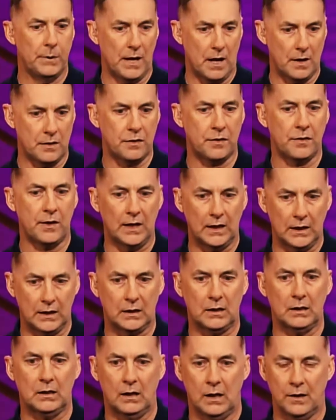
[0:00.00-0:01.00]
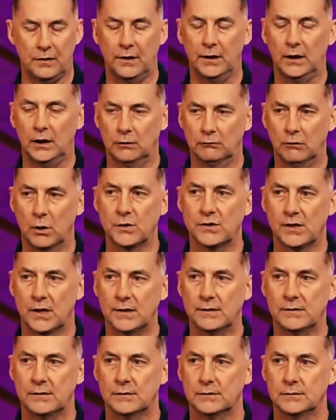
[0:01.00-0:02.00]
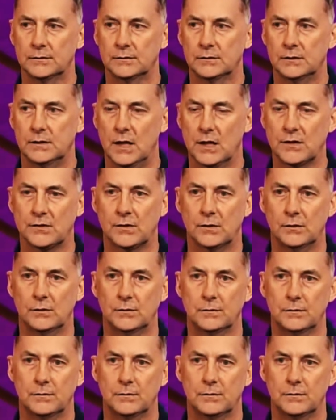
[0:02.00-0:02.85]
but I think, I think he'll rotate. He really,